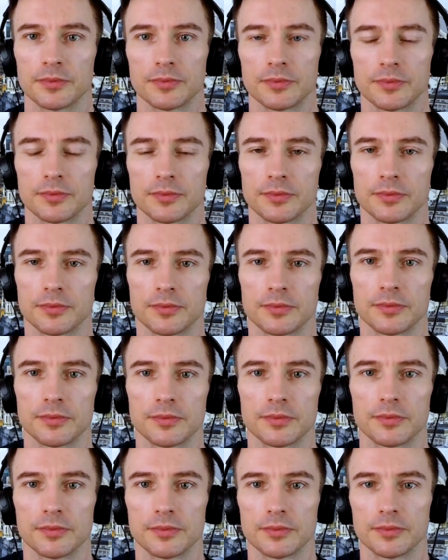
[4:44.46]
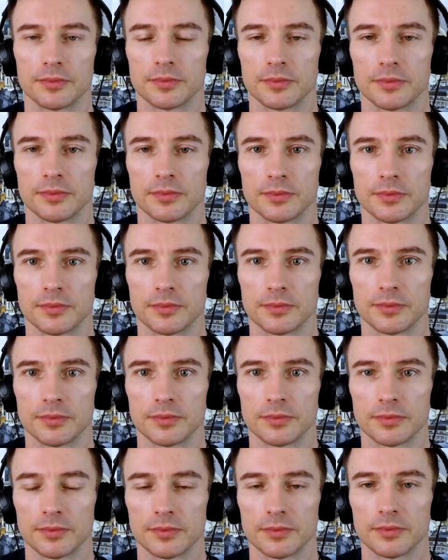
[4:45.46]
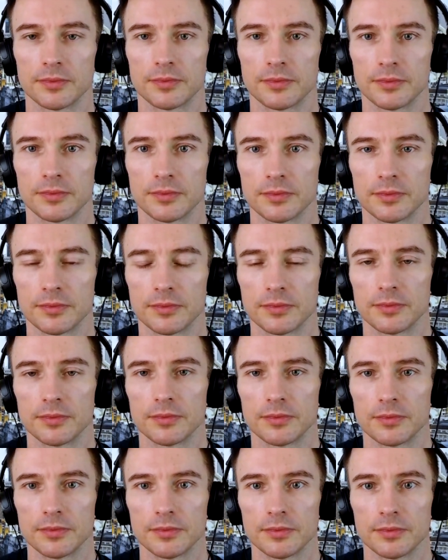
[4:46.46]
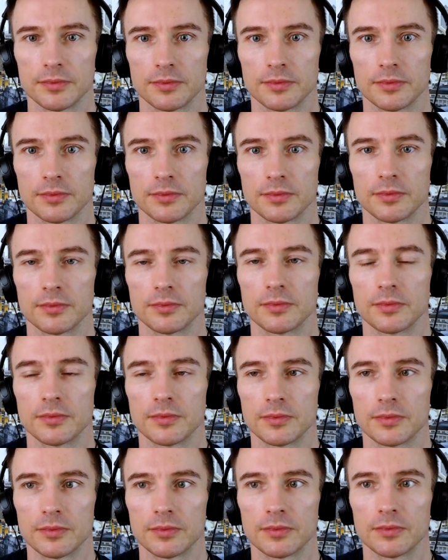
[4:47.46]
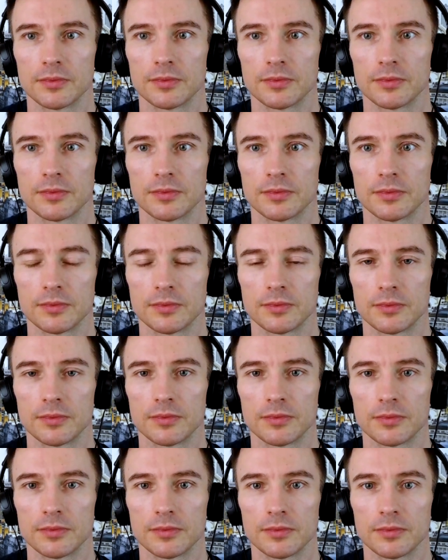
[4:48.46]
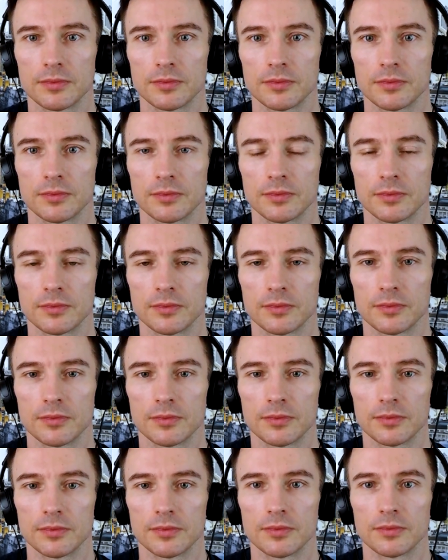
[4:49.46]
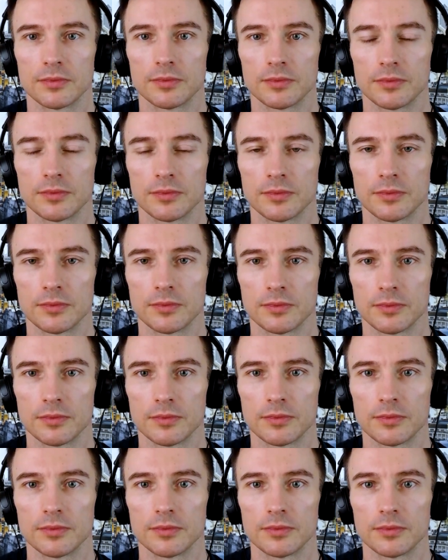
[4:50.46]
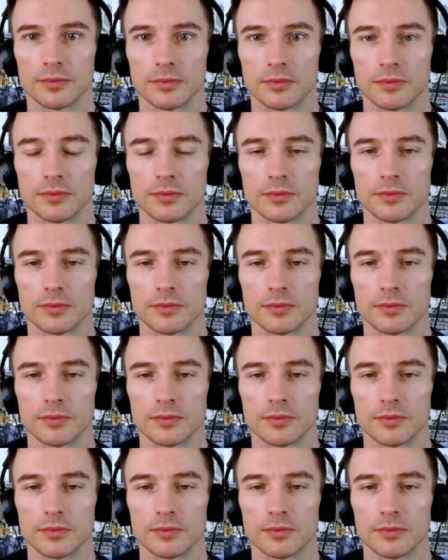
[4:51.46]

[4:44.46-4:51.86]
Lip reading: The person shown says nothing.